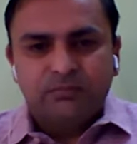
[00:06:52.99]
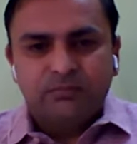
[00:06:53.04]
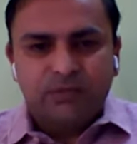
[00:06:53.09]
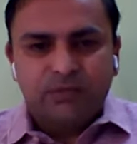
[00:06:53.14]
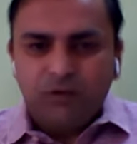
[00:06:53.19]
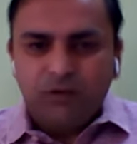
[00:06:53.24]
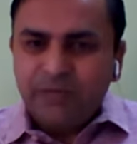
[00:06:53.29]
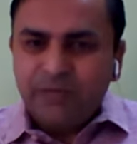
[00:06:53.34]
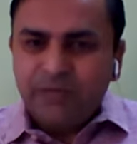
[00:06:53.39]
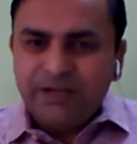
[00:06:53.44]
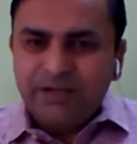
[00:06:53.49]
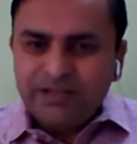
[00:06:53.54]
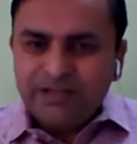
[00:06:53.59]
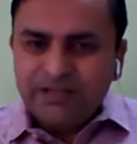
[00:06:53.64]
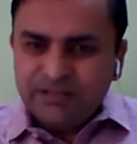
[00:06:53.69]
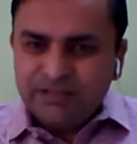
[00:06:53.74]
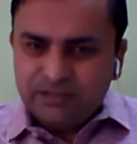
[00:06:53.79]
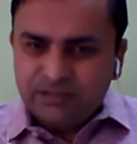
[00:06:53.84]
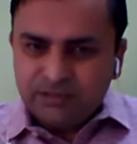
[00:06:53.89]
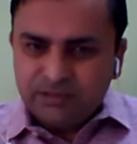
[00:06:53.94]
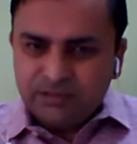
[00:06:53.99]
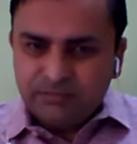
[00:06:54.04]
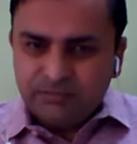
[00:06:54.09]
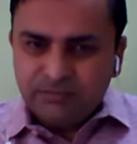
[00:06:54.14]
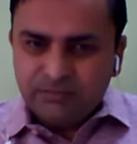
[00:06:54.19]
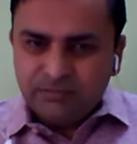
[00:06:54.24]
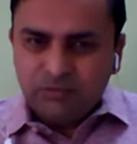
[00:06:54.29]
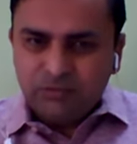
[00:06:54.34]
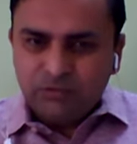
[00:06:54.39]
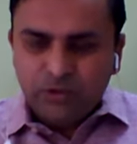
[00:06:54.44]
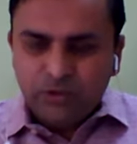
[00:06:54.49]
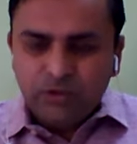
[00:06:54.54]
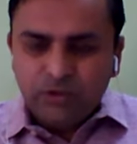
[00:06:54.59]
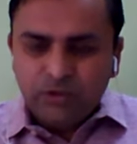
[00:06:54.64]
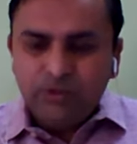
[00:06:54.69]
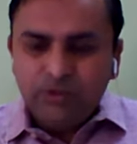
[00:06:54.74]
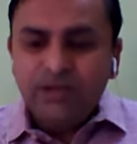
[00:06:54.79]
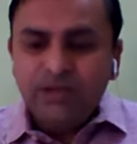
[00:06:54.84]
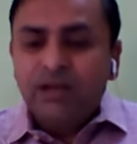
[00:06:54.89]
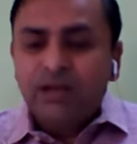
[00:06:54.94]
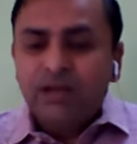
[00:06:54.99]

development is going on